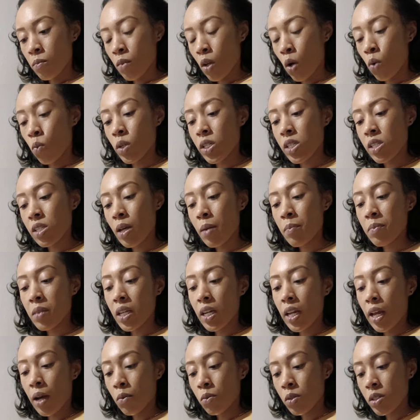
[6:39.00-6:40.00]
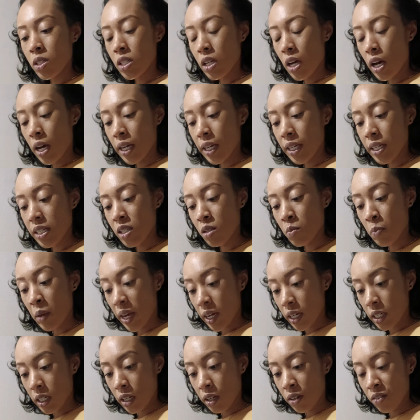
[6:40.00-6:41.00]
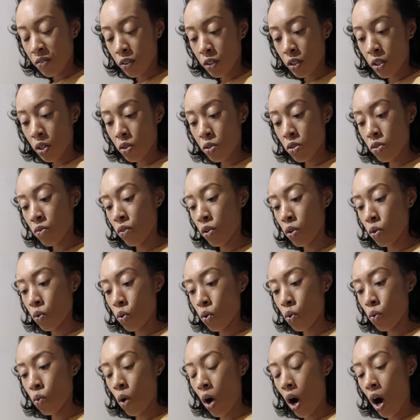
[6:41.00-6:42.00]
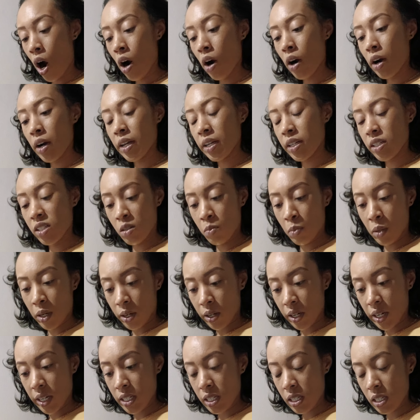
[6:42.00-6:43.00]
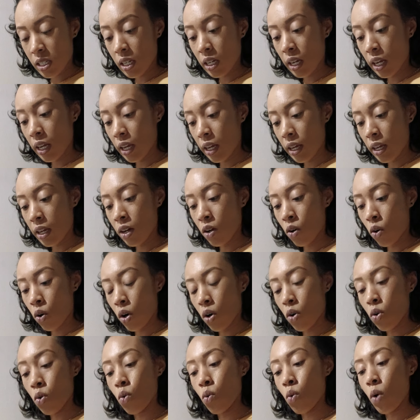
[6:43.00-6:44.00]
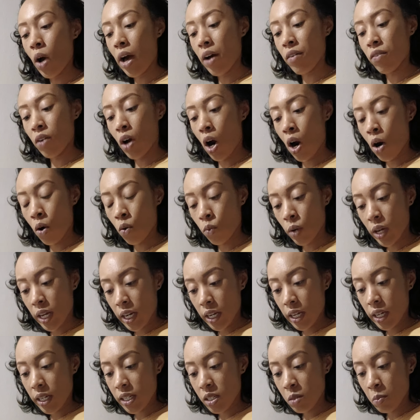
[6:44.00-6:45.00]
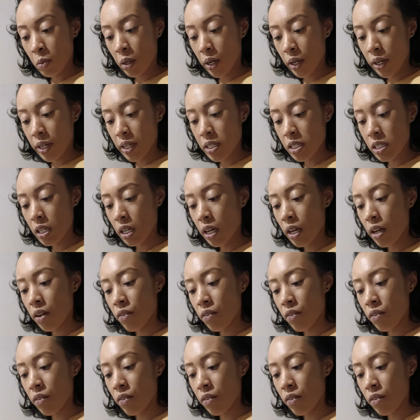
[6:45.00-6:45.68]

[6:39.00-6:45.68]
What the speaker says: was something that was unexpected for those of you who are experiencing it or who have already experienced it.